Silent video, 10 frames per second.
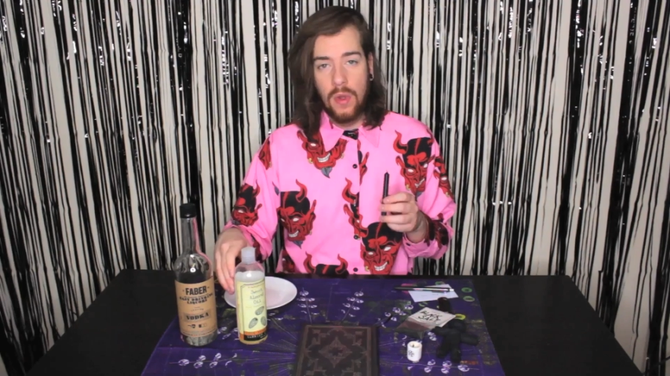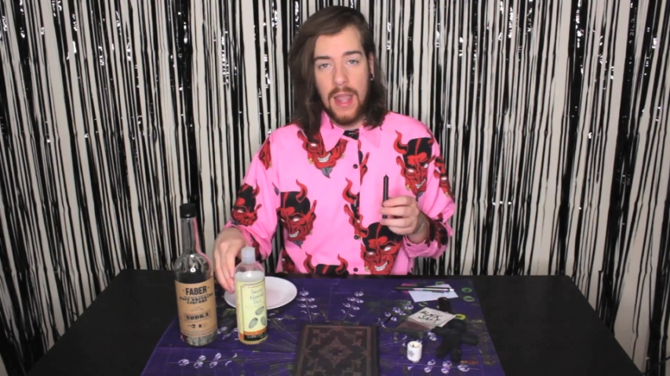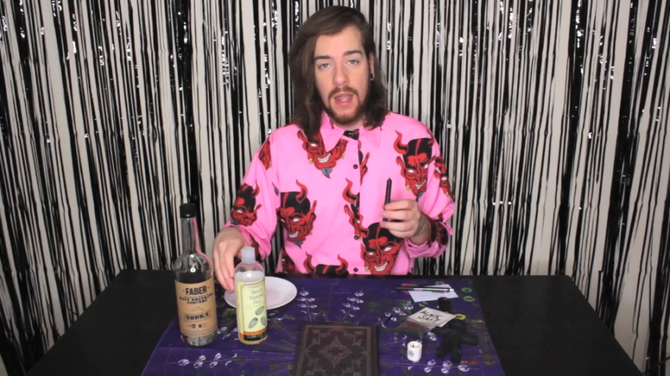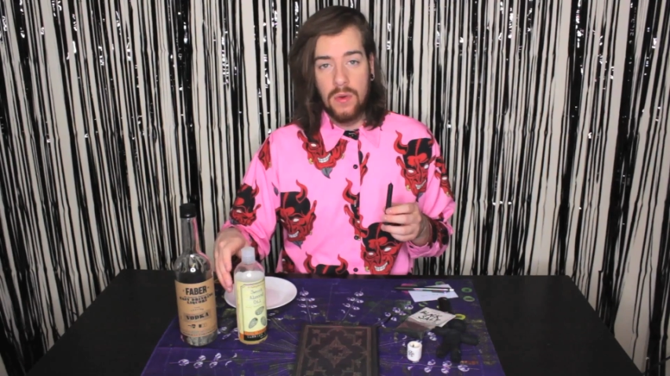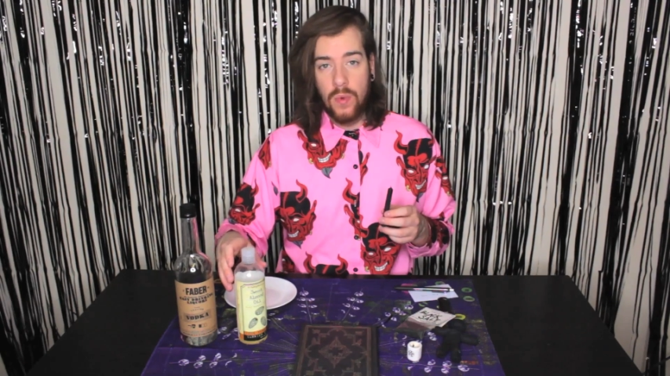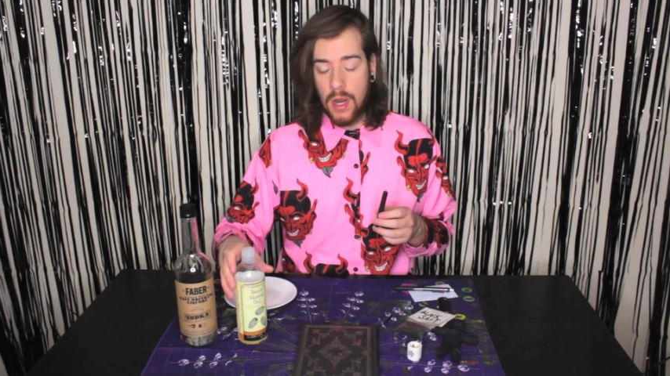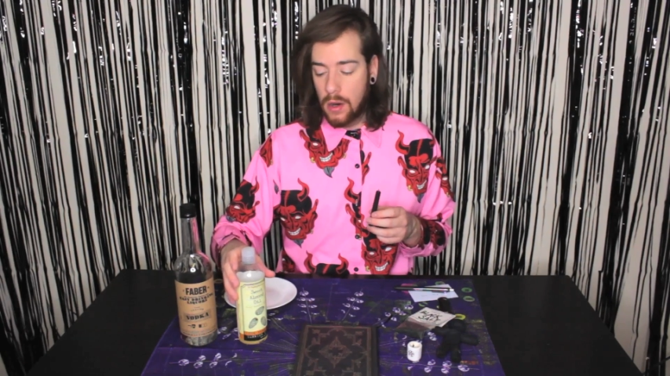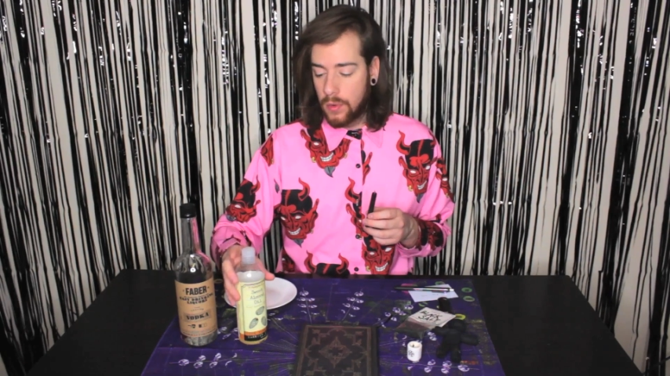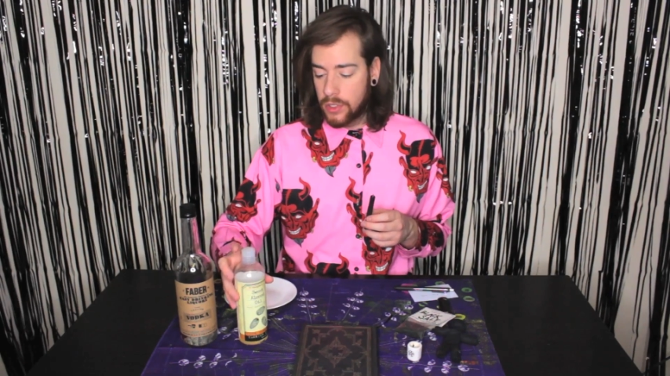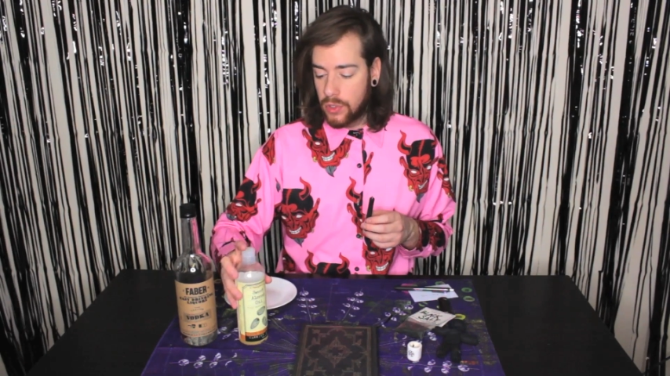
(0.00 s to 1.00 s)
and we are
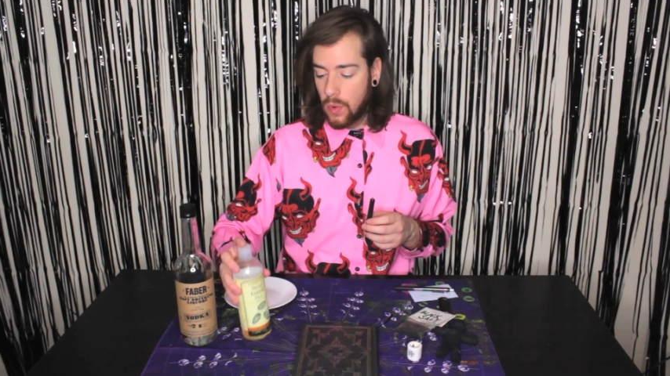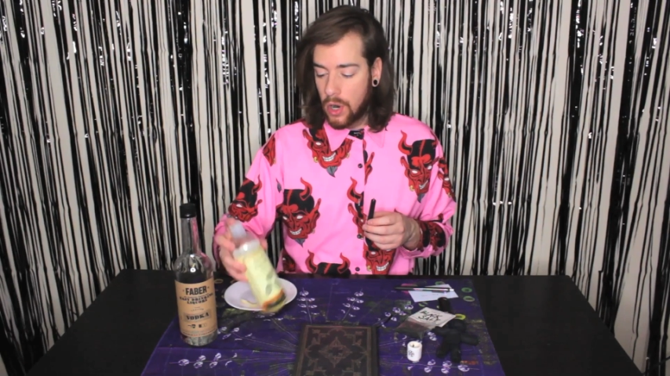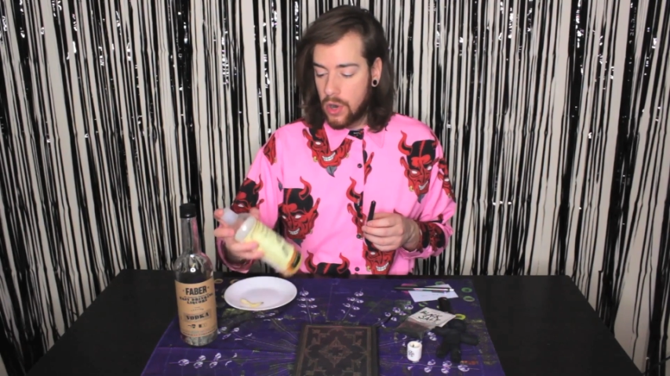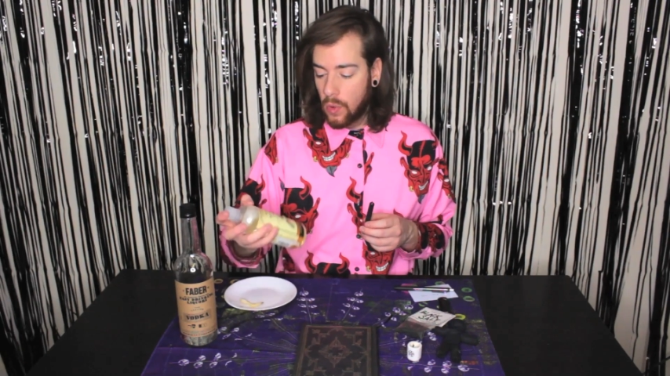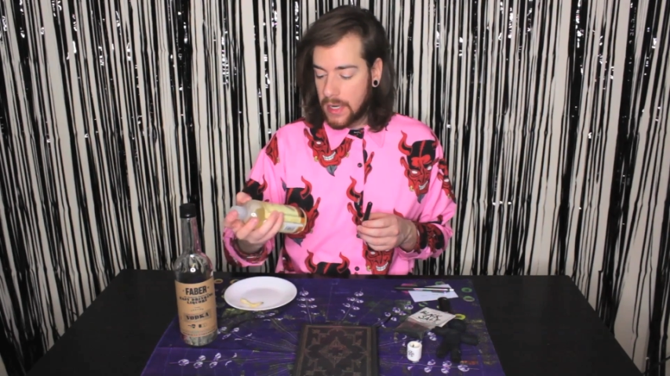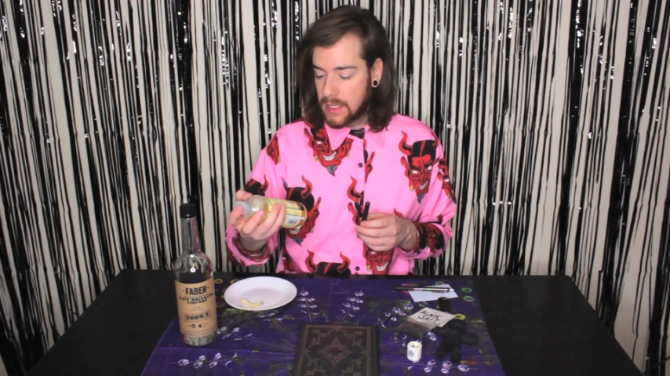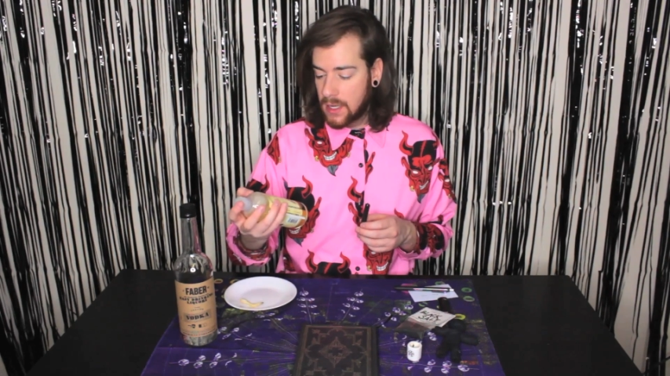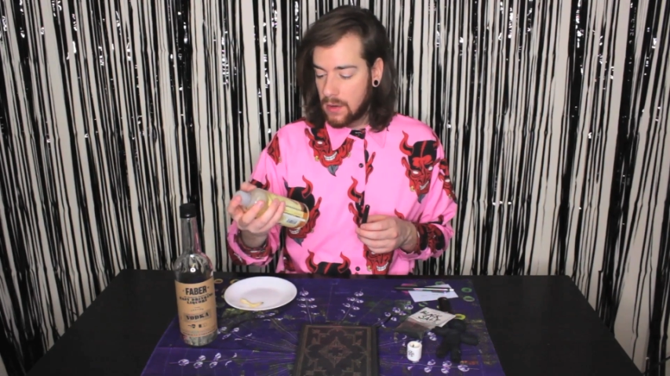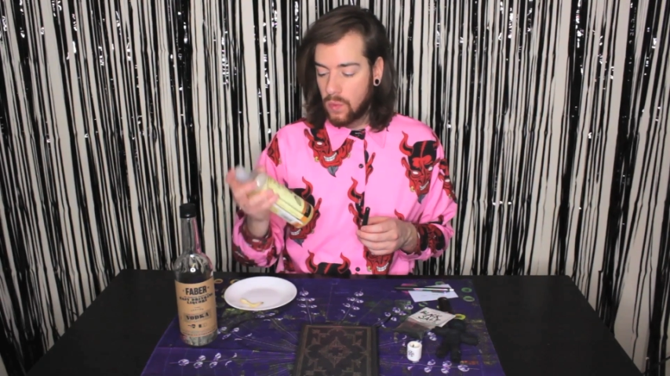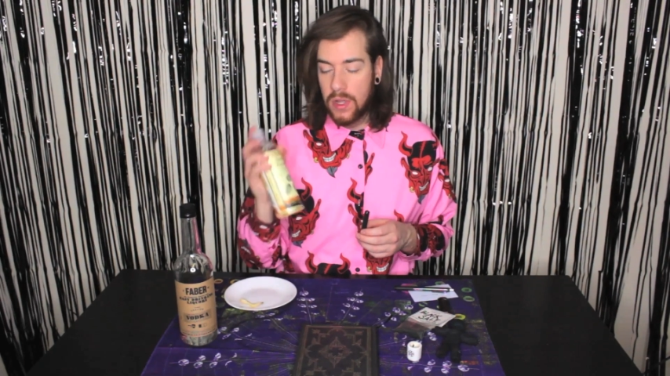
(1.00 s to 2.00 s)
going to anoint
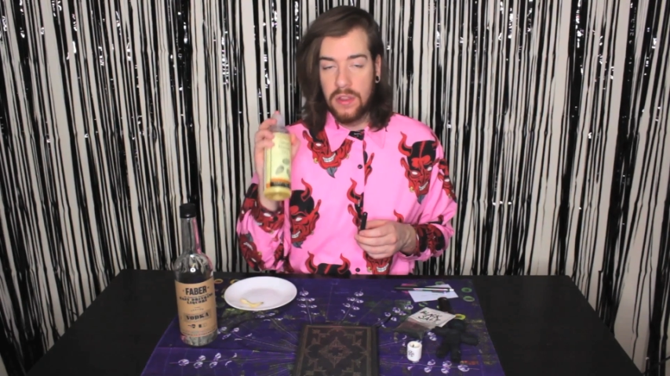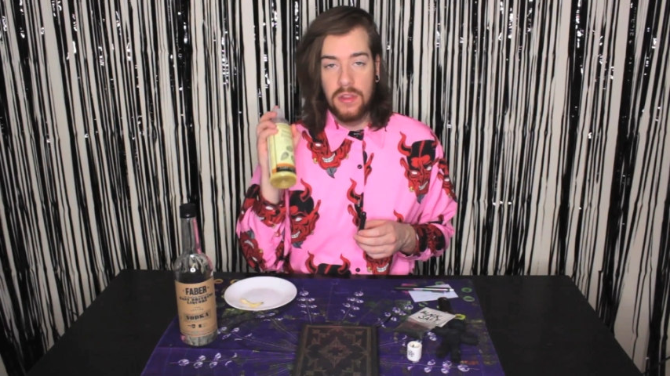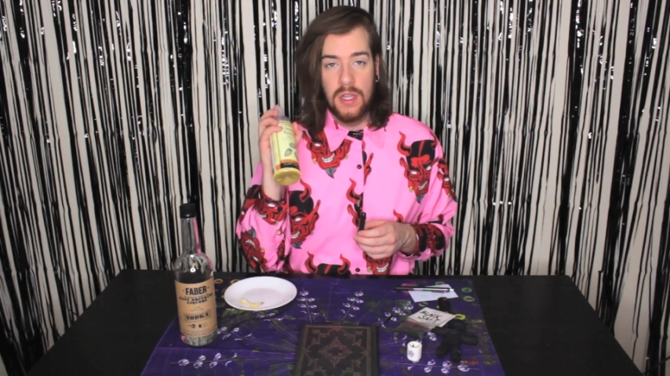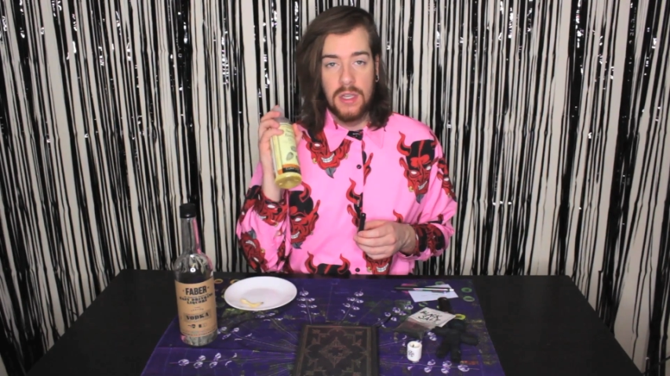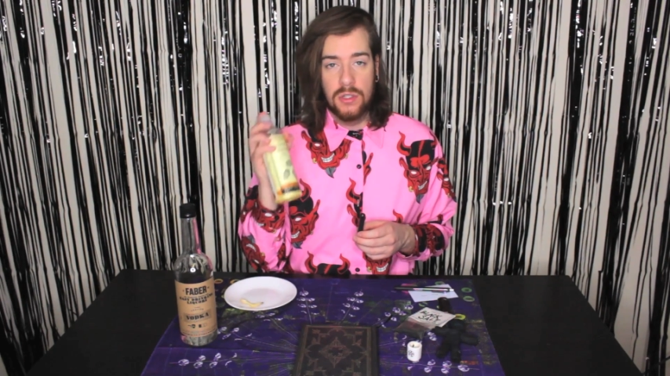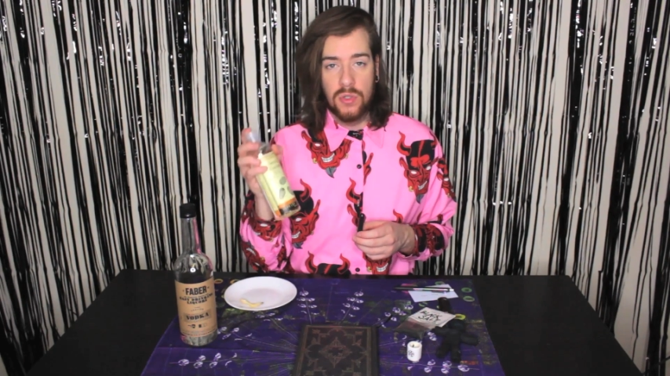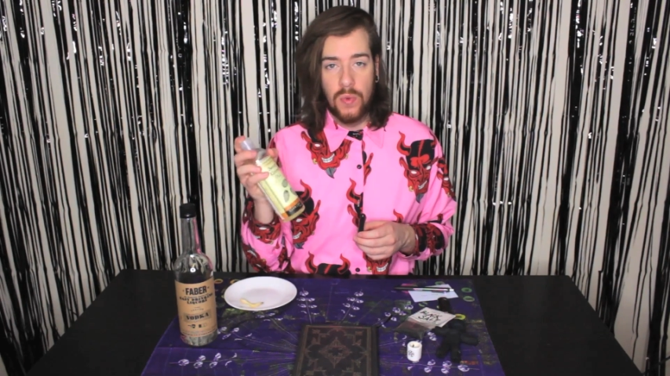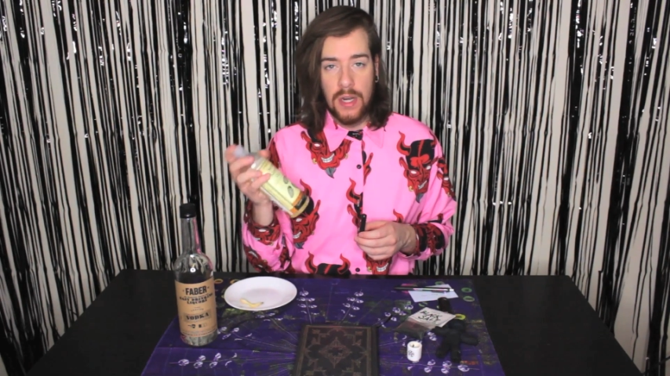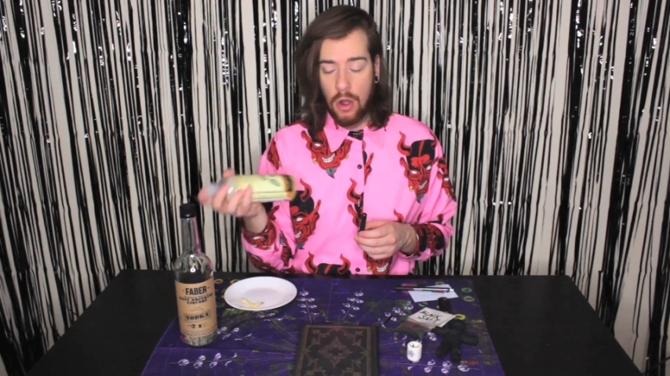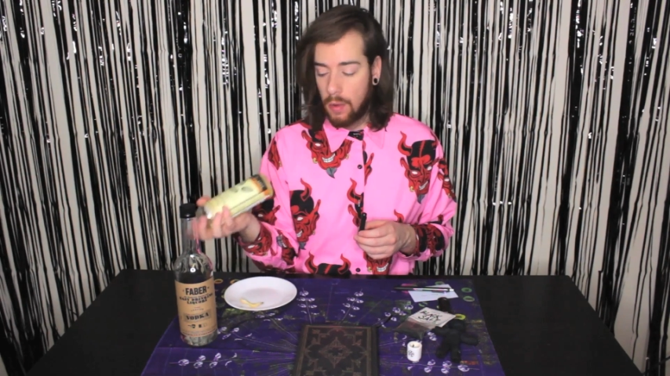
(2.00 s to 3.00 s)
it with the
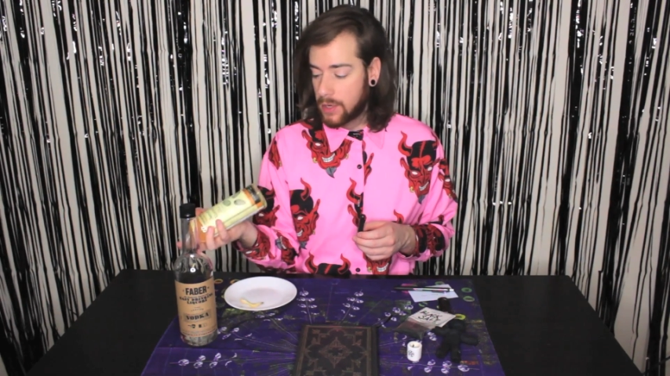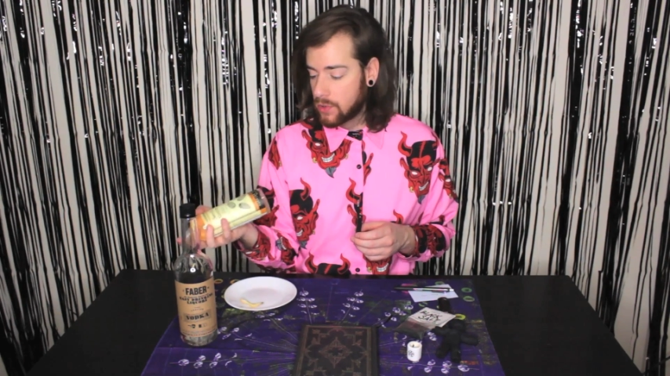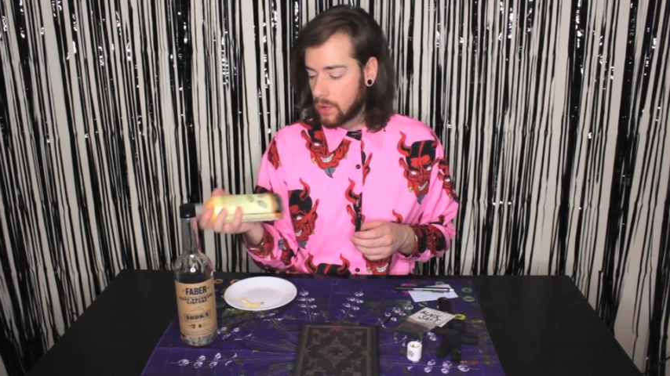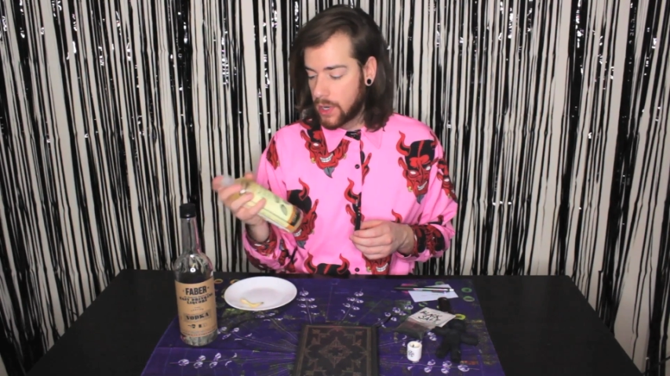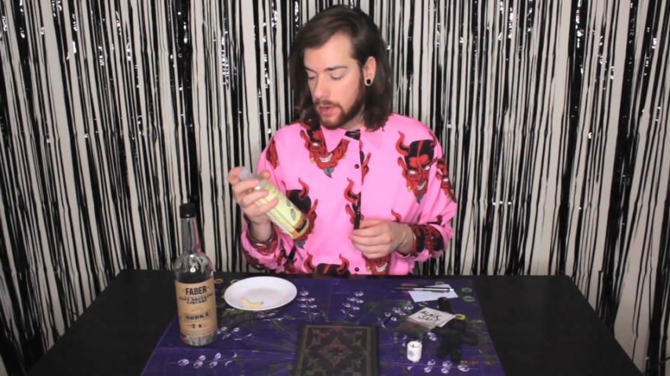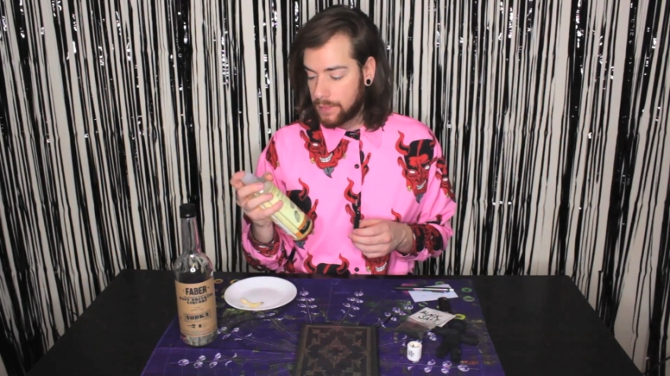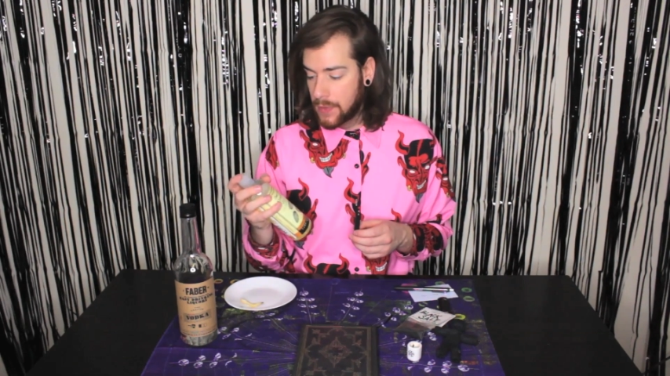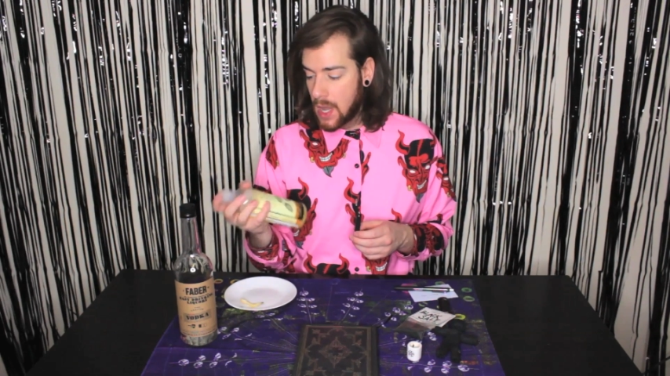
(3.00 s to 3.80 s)
sweet almond oil.